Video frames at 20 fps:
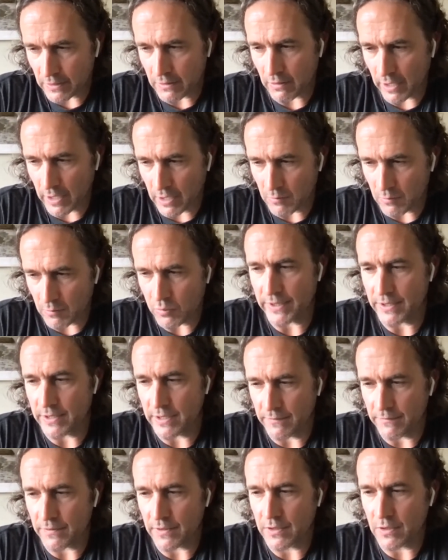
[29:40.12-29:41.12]
incredibly
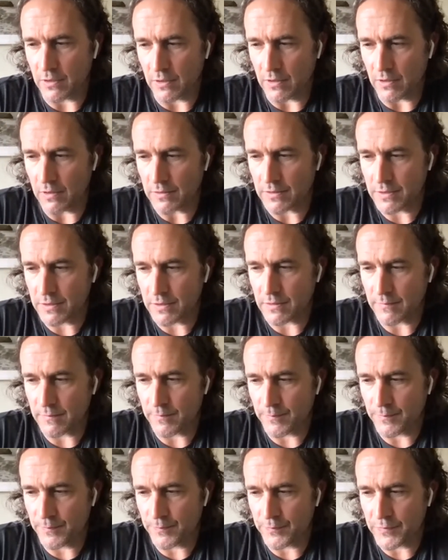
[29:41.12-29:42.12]
difficult
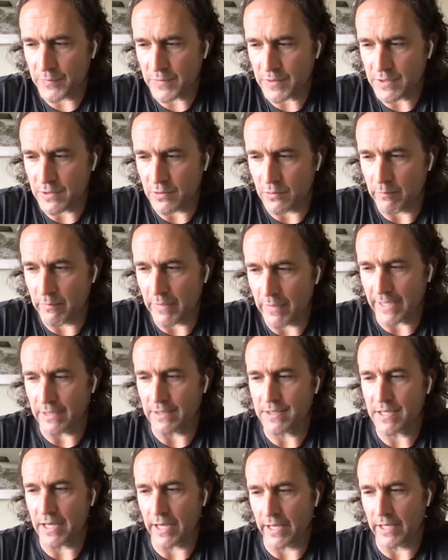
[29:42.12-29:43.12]
to
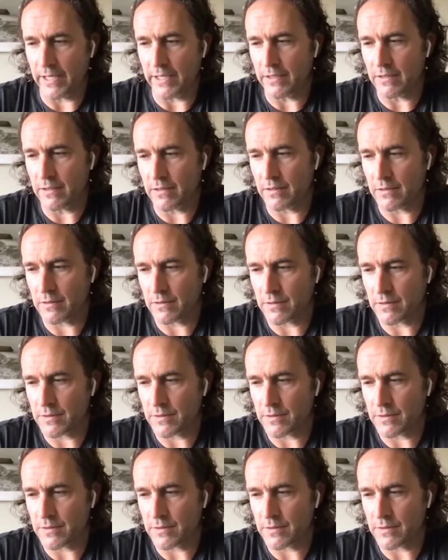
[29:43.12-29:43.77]
maintain